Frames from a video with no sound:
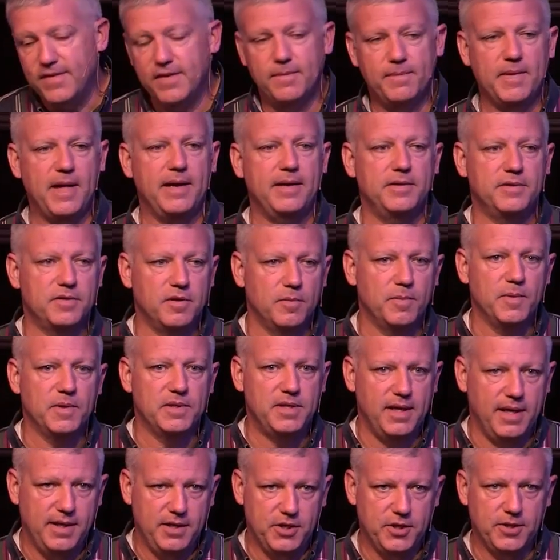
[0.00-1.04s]
him that
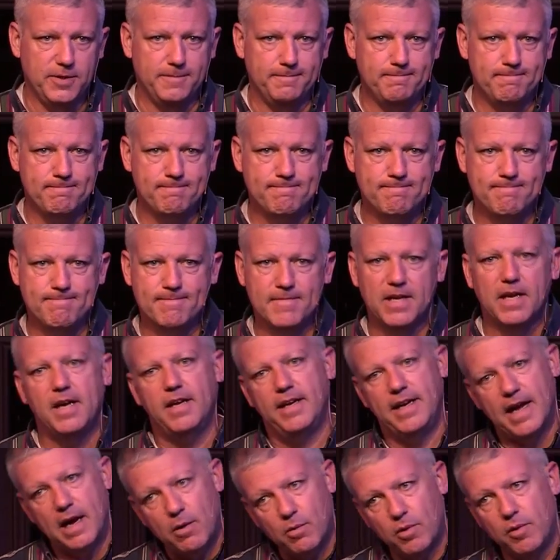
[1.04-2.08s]
interpretation. And
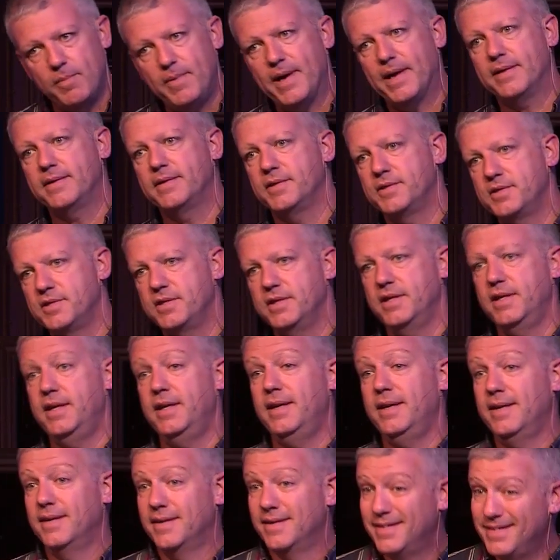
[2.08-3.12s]
now we're about to
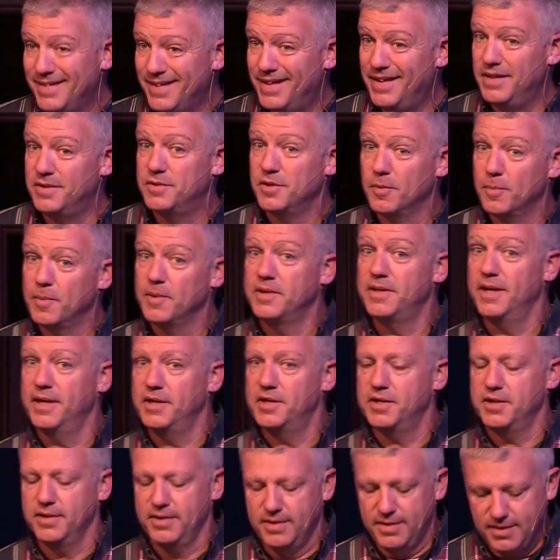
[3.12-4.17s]
see an
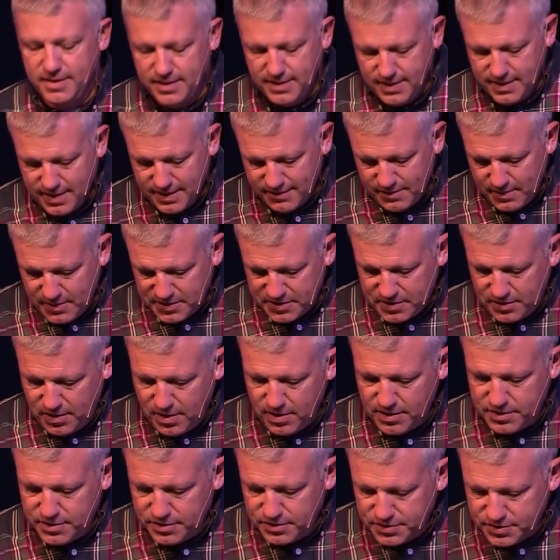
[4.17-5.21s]
interpretation of a much
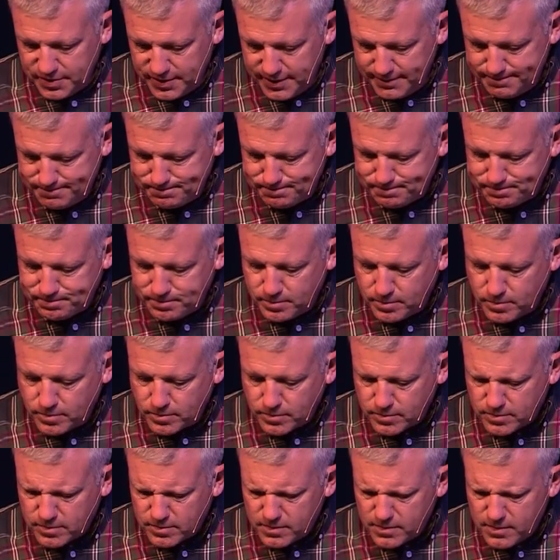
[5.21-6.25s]
larger dream.
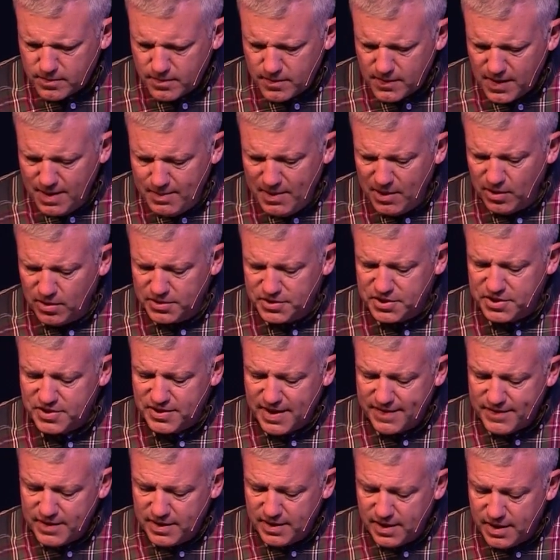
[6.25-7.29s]
And behold,
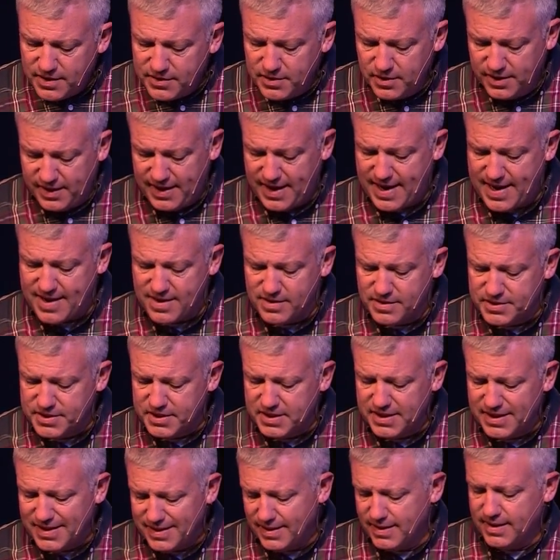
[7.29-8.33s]
7 other cows,
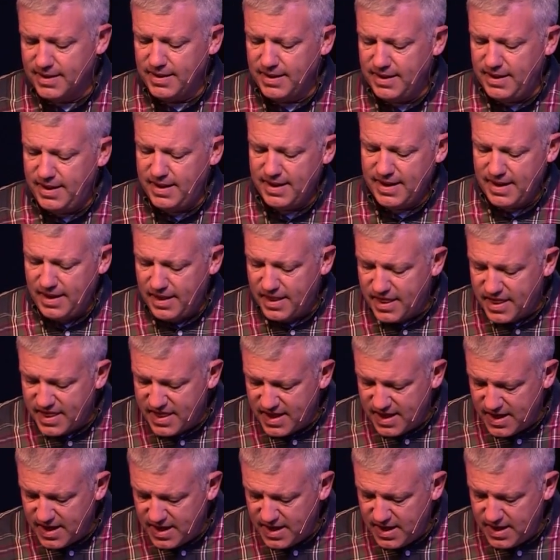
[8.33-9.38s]
ugly and
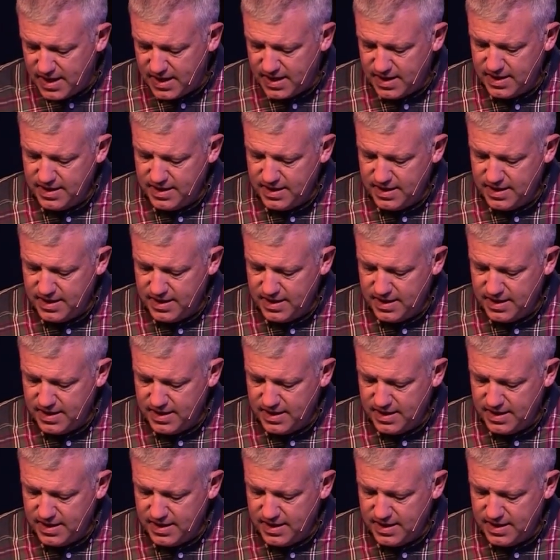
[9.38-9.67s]
thin,